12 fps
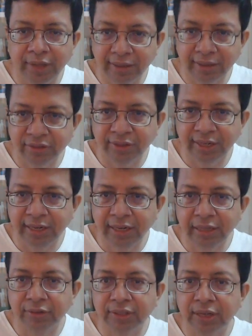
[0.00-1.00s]
are such
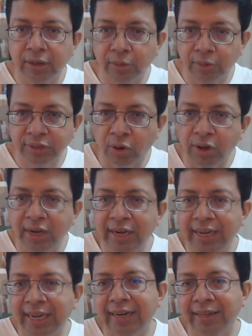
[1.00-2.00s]
readings which all
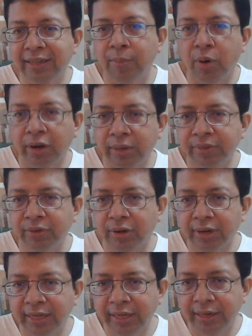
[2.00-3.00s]
indicate the bottom is
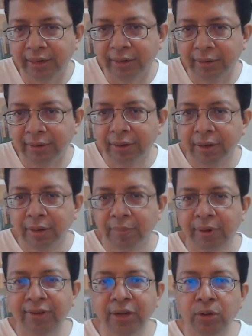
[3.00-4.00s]
already in.
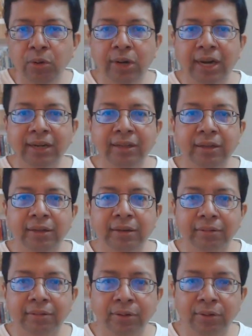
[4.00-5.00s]
But when you look at
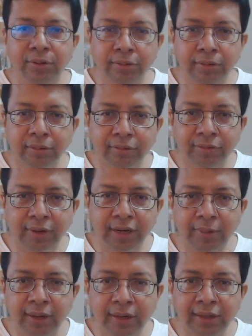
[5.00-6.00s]
the, you know,
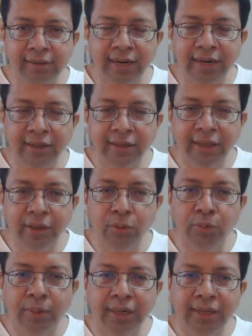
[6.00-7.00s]
fundamental side and think,
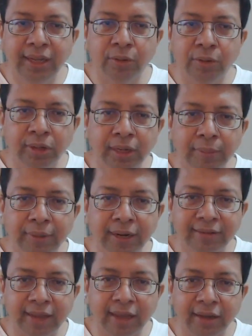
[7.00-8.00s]
oh, but they are going to keep
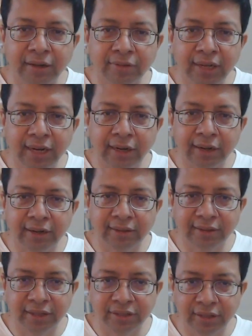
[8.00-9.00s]
rates higher, we'll get a
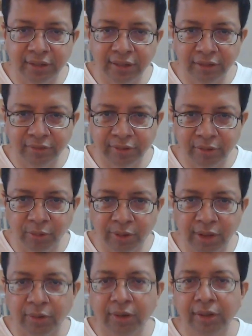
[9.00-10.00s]
recession, earnings will slow
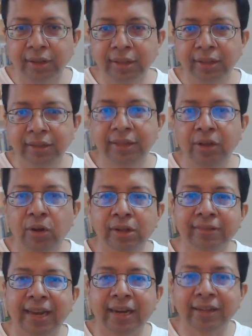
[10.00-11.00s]
down, then they're
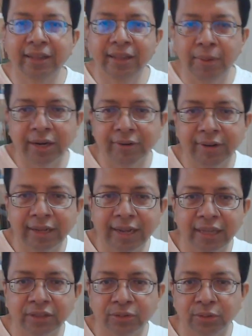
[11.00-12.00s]
all scared the market will
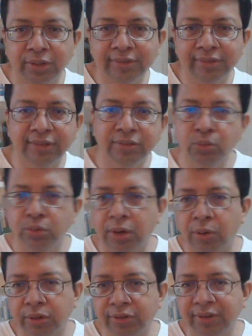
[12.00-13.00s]
crash. So there's this two
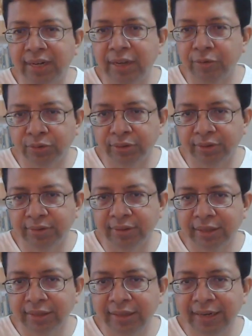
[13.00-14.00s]
countervailing
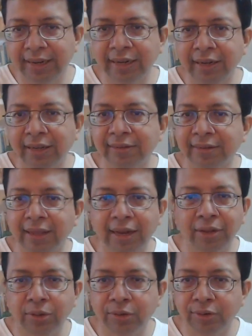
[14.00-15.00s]
forces. The technical is
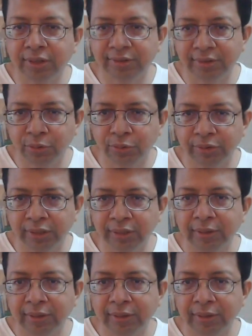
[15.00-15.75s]
telling you the worst is over